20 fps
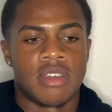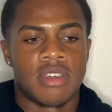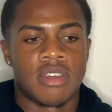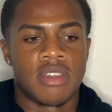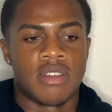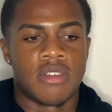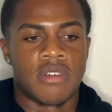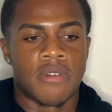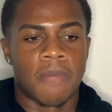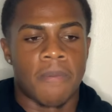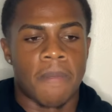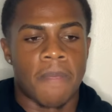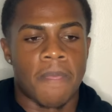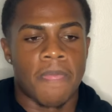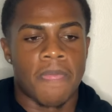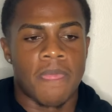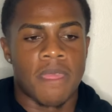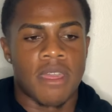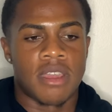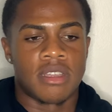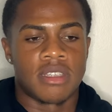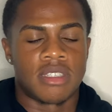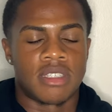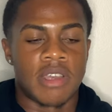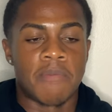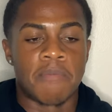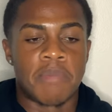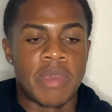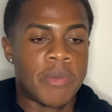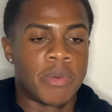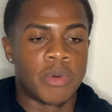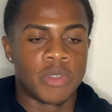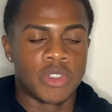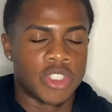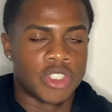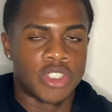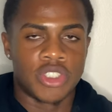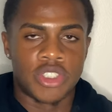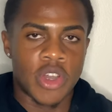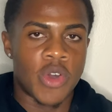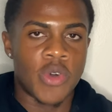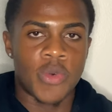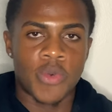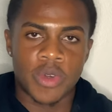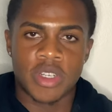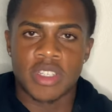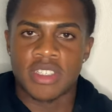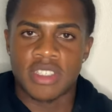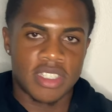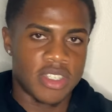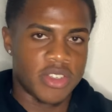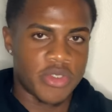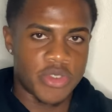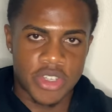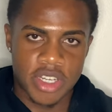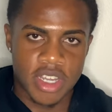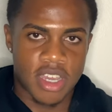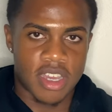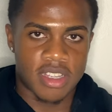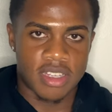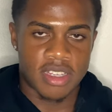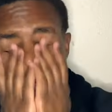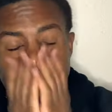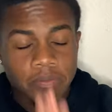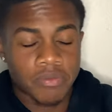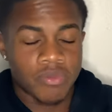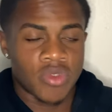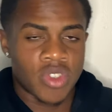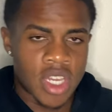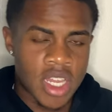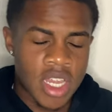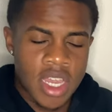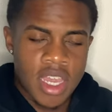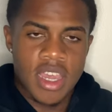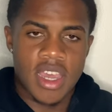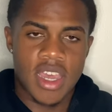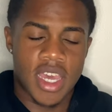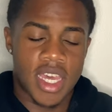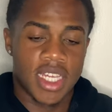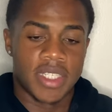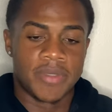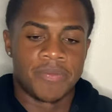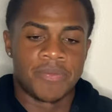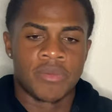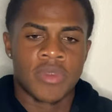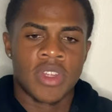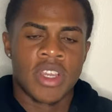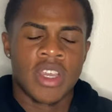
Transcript: you know, some people just don't want to see you shine. And